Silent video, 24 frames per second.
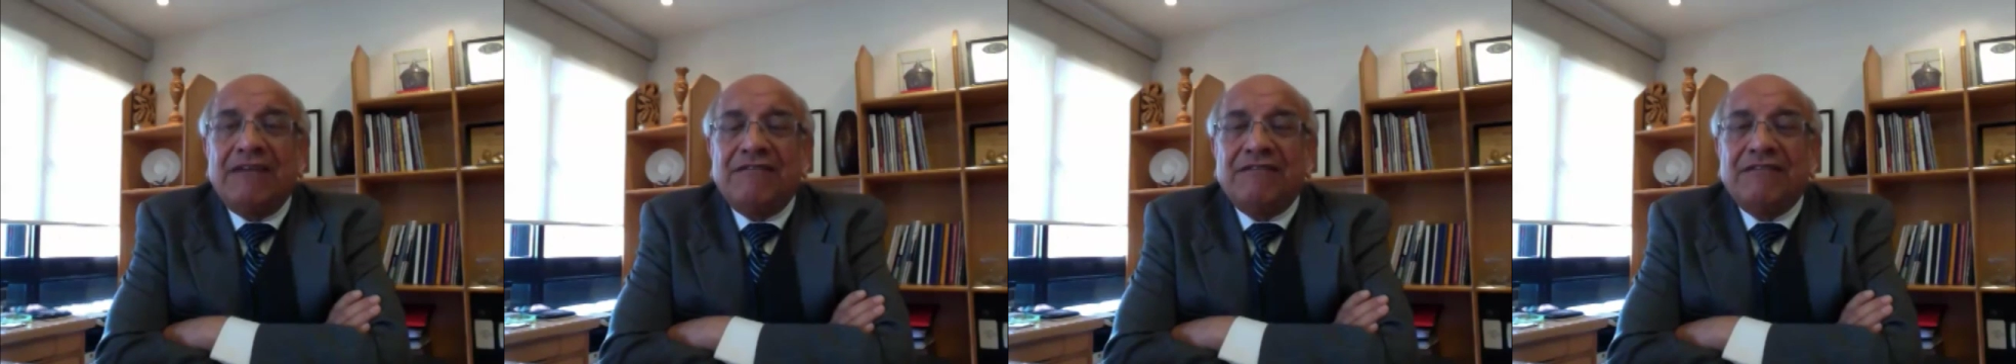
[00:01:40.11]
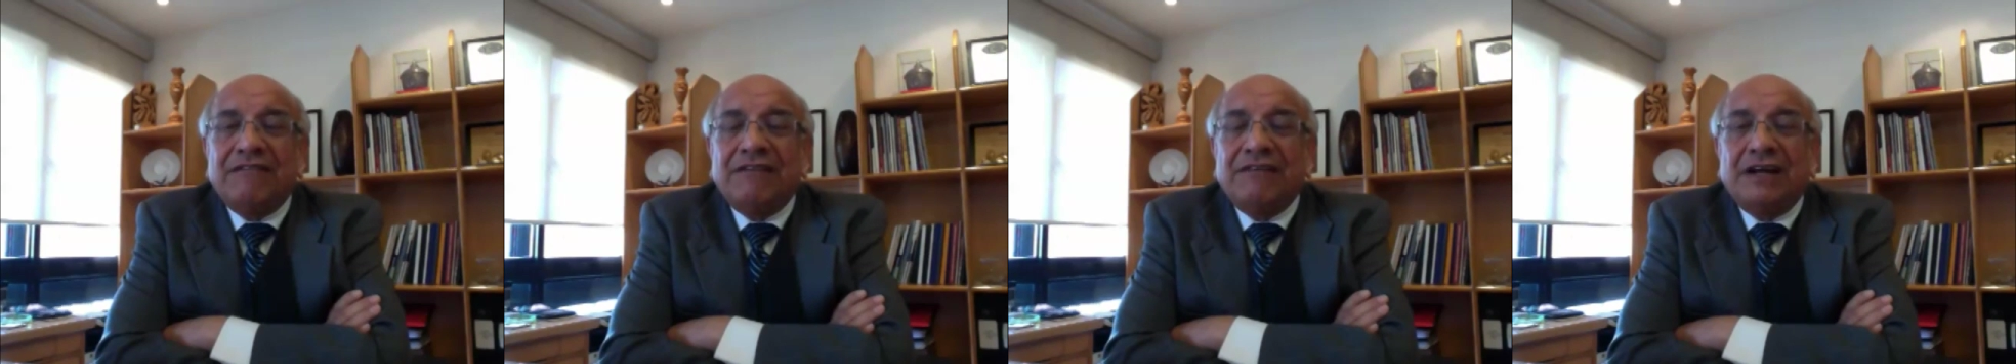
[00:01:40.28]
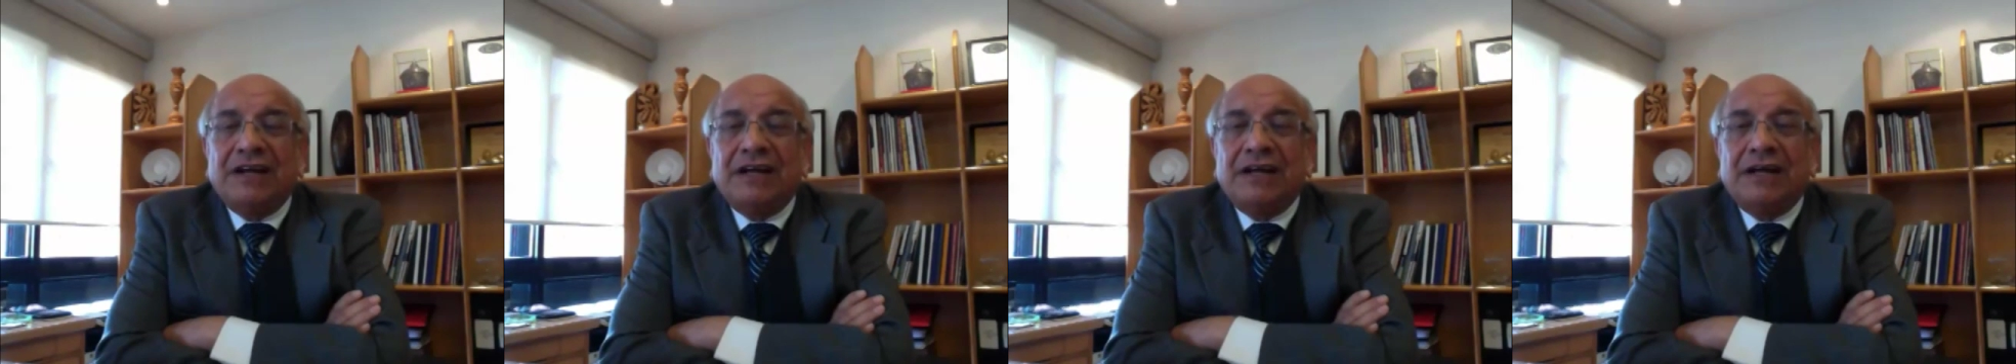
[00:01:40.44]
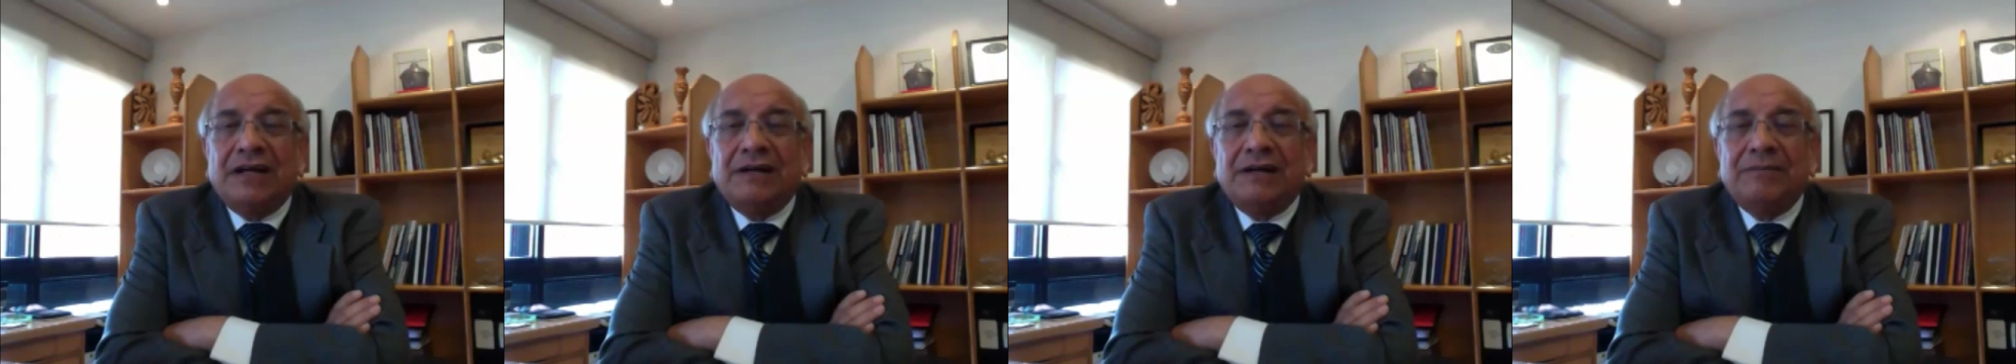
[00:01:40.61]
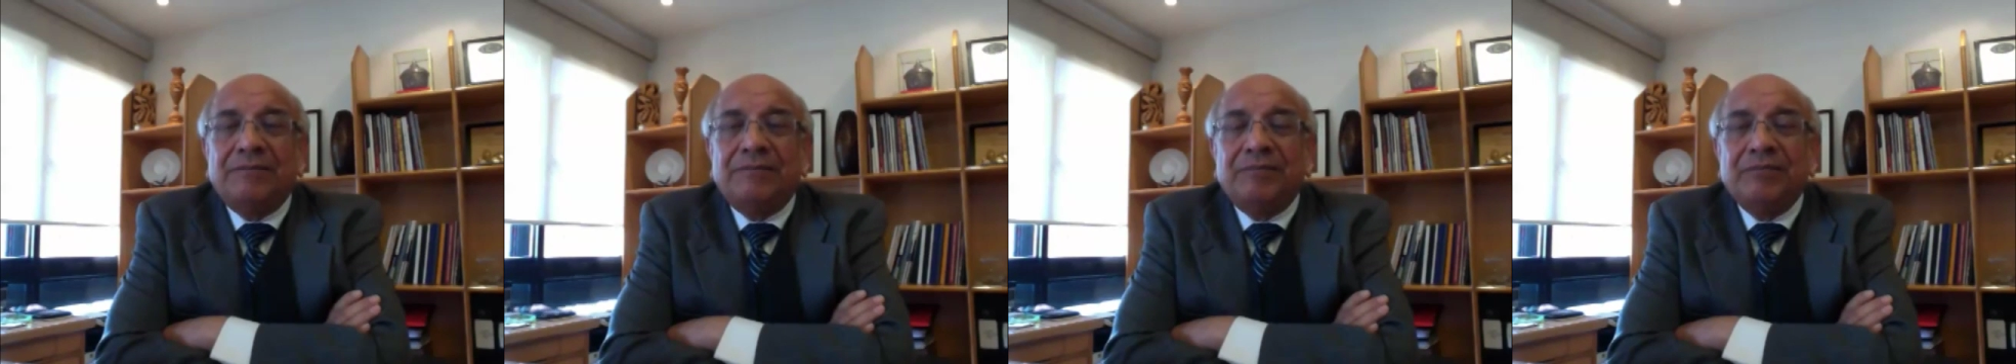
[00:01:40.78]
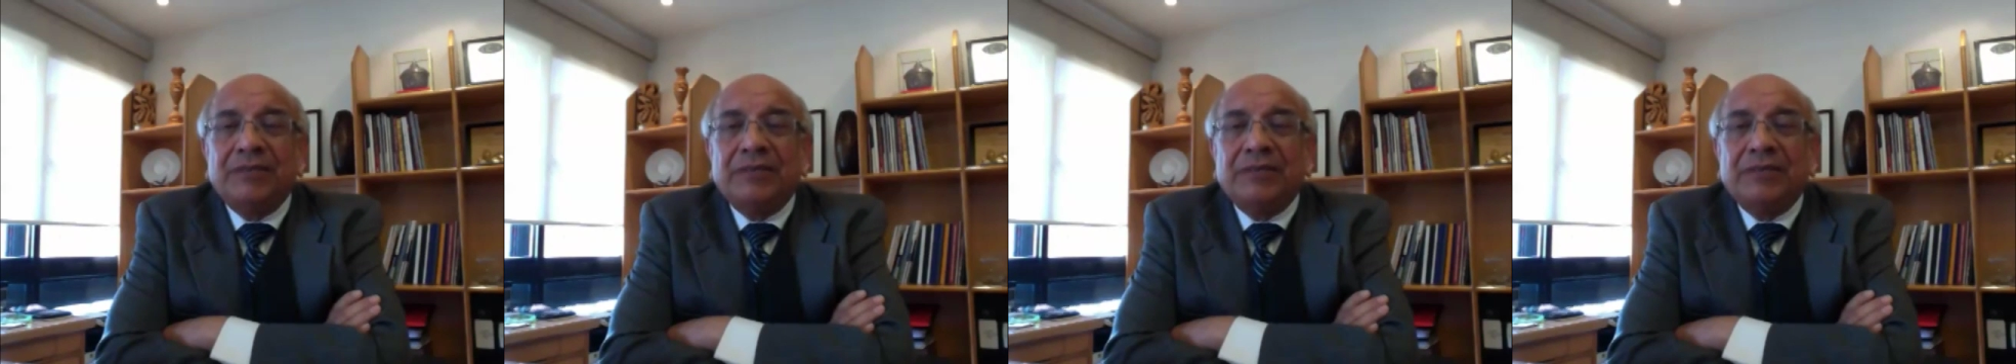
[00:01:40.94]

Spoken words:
They have